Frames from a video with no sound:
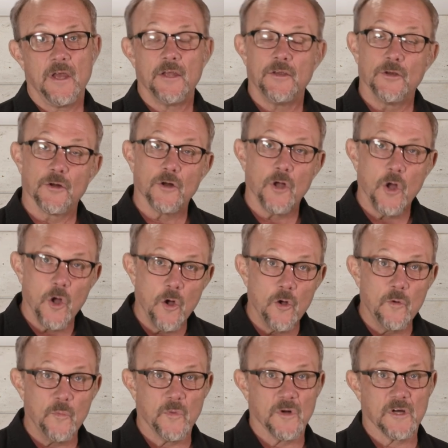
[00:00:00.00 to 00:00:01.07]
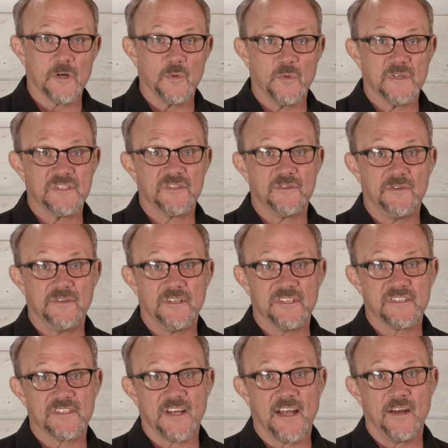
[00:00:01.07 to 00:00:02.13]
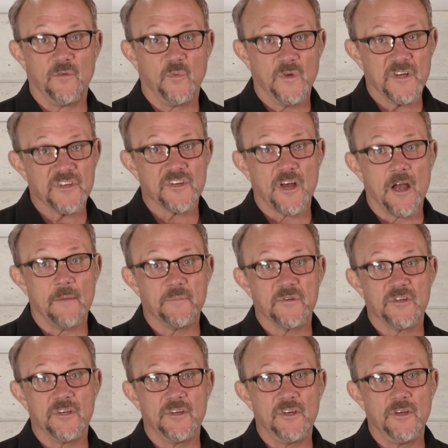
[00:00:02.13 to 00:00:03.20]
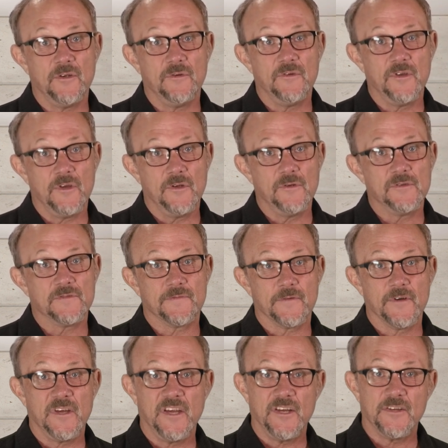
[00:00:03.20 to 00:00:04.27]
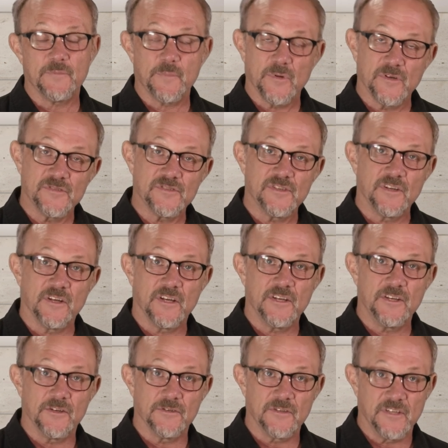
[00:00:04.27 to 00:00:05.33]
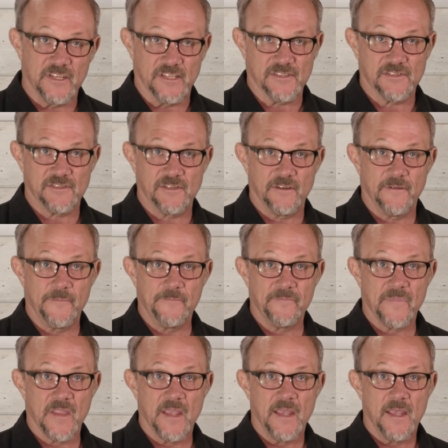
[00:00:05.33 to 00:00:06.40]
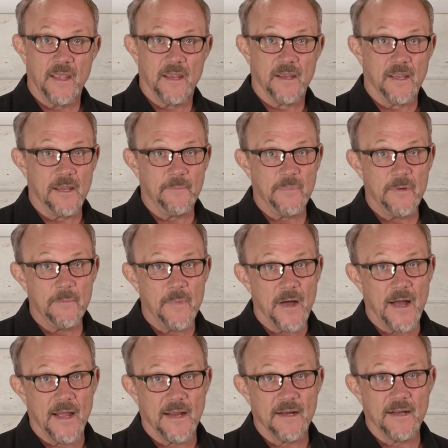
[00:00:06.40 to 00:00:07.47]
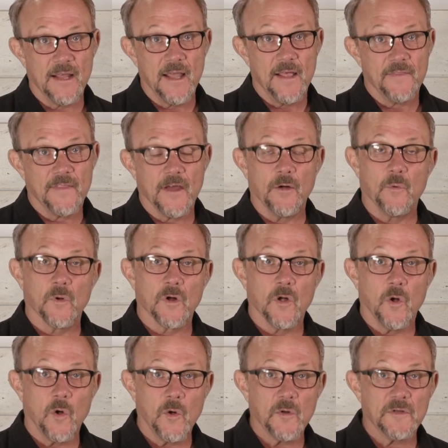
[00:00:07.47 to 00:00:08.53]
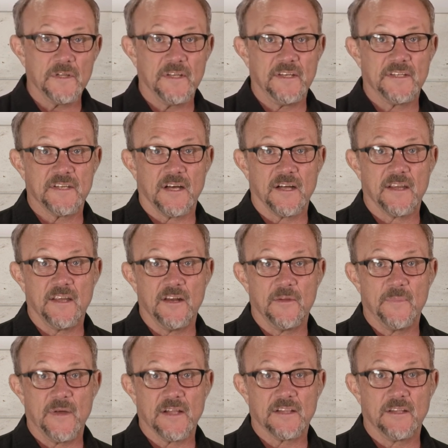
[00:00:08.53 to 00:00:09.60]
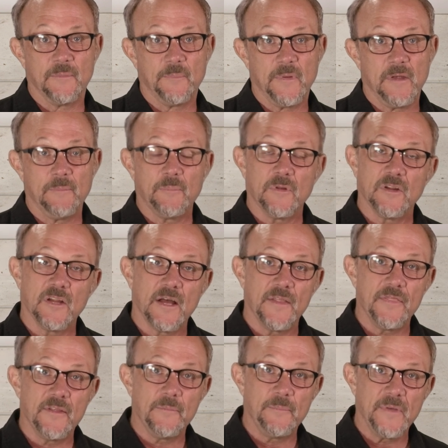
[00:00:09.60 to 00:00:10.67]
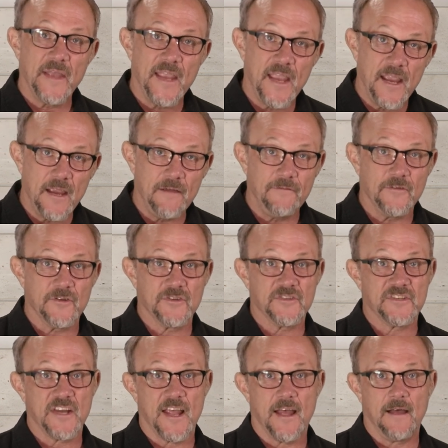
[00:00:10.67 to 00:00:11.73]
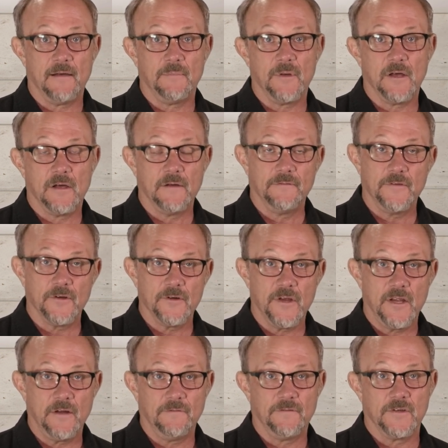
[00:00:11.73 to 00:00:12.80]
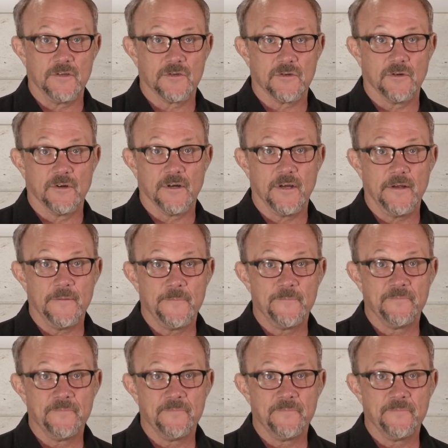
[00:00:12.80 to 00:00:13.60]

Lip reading: Your homework was to decide which option you'd use for each person on your list. Keep in mind that we're only talking about the people on the Behaviors tab of your inventory.